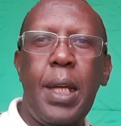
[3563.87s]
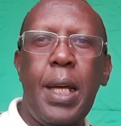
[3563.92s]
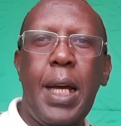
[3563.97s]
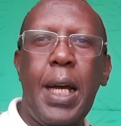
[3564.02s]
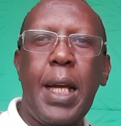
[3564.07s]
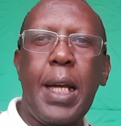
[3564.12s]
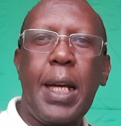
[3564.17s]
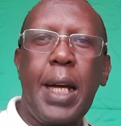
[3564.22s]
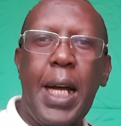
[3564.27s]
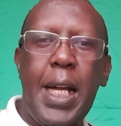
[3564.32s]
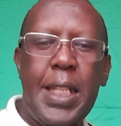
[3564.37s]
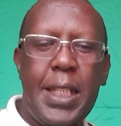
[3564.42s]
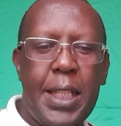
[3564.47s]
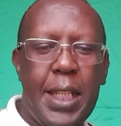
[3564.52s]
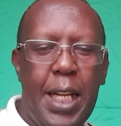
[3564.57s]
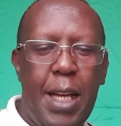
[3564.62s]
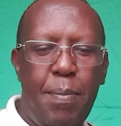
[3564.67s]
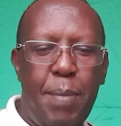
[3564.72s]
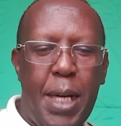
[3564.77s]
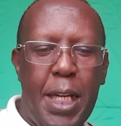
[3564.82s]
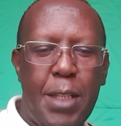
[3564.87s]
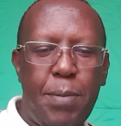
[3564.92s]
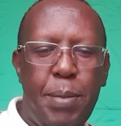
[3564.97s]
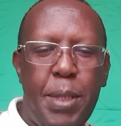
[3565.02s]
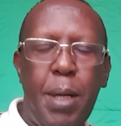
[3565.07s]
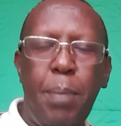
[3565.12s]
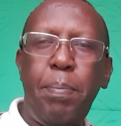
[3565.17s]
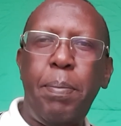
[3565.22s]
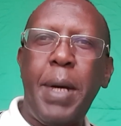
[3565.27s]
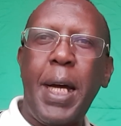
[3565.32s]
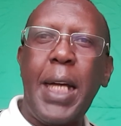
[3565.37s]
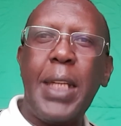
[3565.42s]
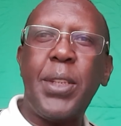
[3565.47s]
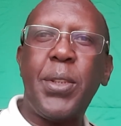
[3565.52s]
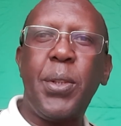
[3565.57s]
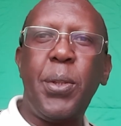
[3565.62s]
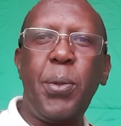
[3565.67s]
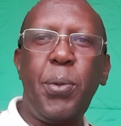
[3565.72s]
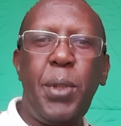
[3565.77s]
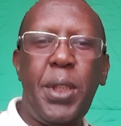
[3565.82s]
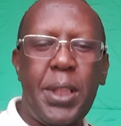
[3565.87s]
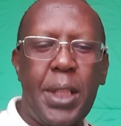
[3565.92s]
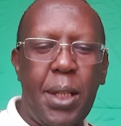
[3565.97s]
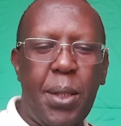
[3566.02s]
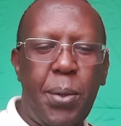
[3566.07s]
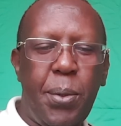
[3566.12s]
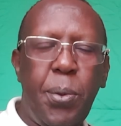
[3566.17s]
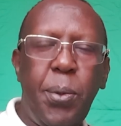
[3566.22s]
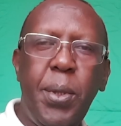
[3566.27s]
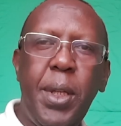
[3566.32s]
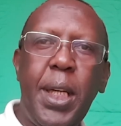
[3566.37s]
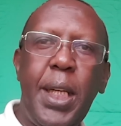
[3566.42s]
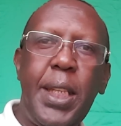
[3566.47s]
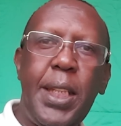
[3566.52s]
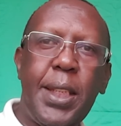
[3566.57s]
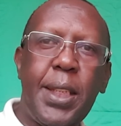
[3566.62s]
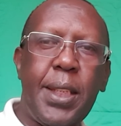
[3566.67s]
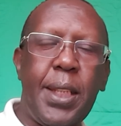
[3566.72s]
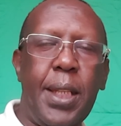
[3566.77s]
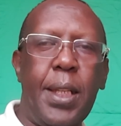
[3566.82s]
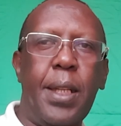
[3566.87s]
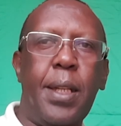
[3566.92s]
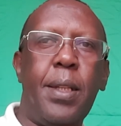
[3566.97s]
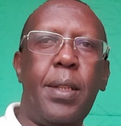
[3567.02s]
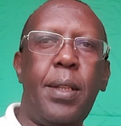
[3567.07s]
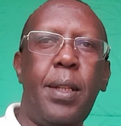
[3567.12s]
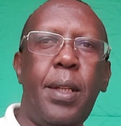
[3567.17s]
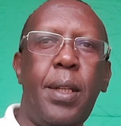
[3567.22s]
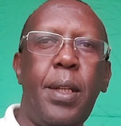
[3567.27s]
A counselor must be a person who is a good listener.